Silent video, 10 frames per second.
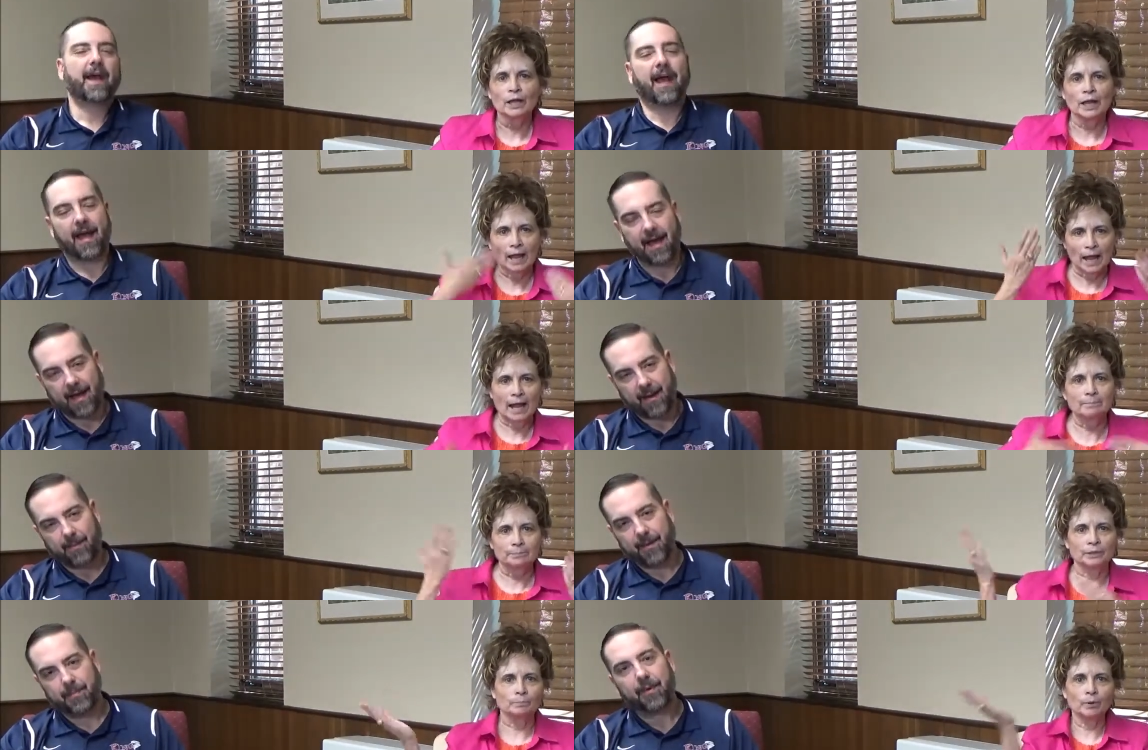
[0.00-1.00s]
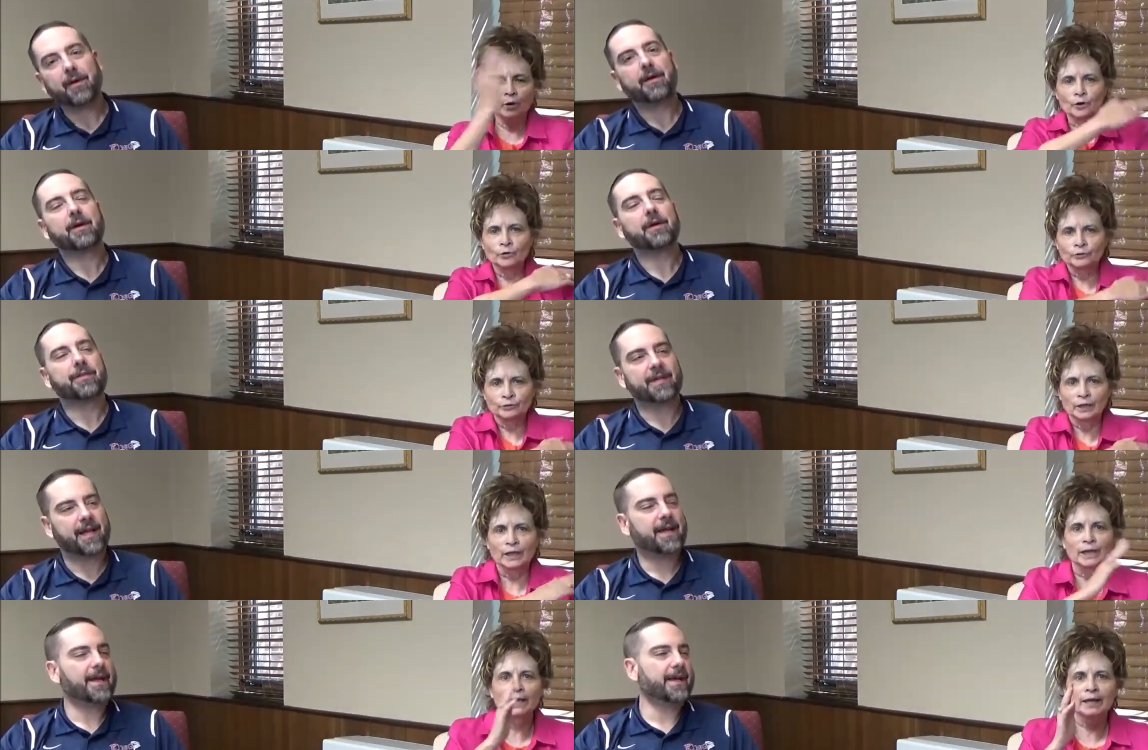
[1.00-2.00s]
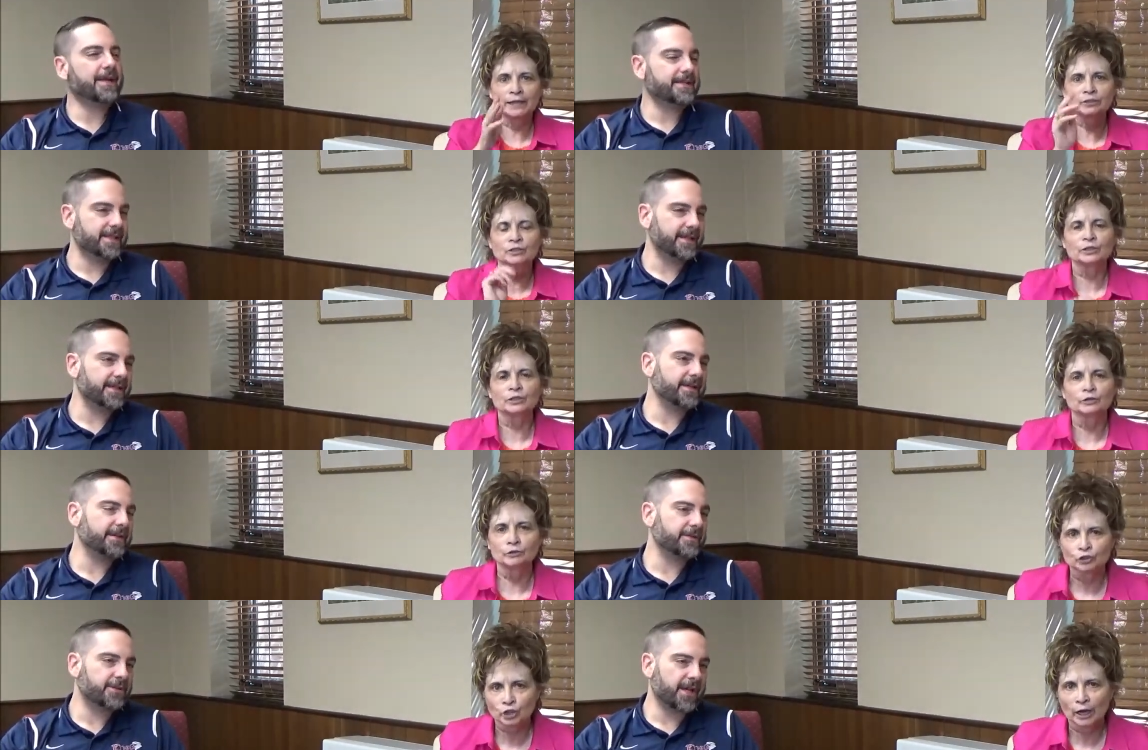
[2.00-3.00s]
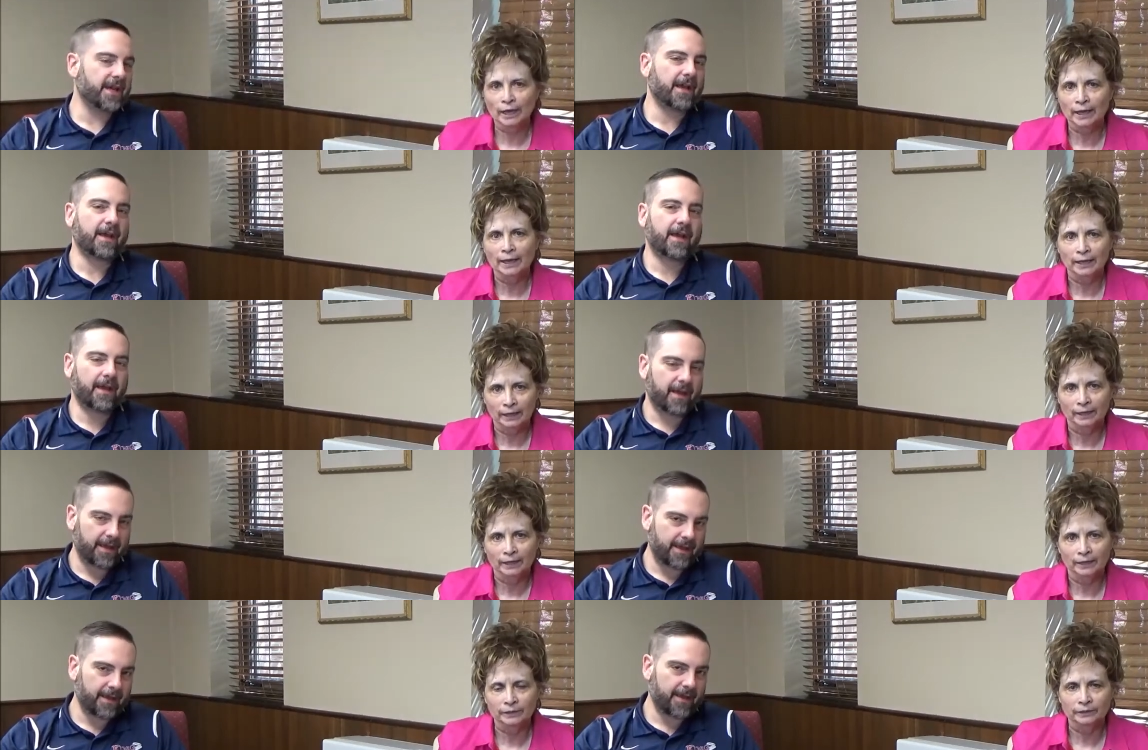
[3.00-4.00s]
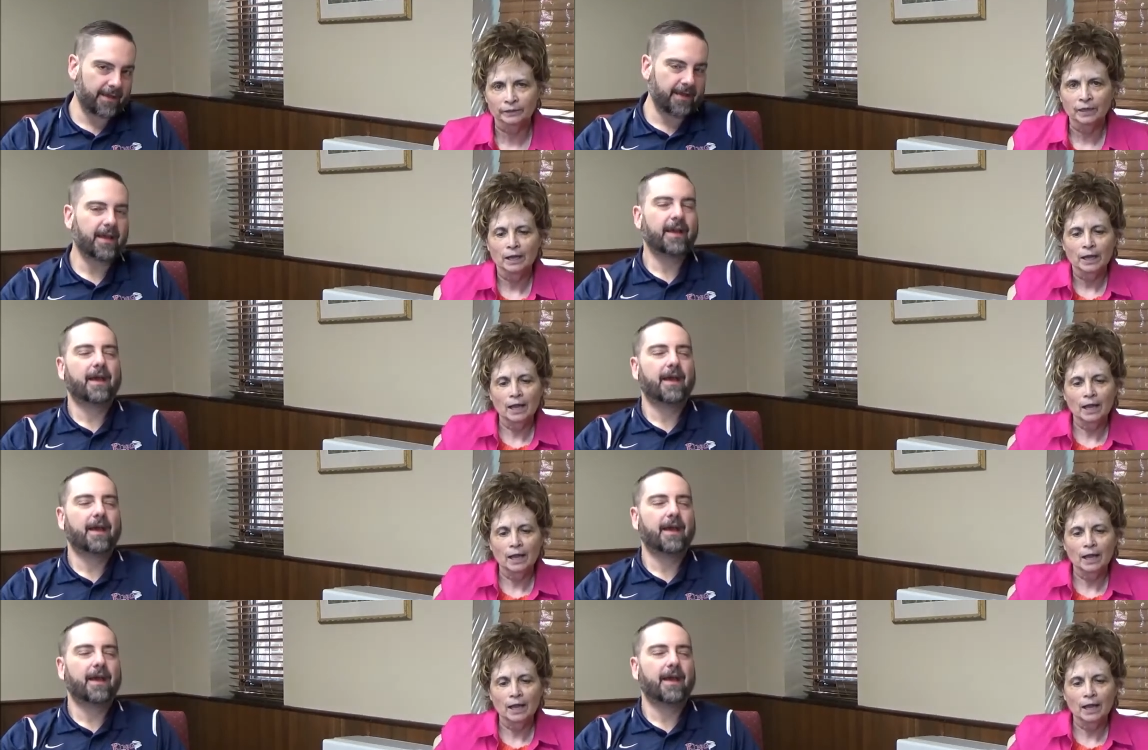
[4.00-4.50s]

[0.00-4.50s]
Speaker 1: Happy birthday, dear Jan.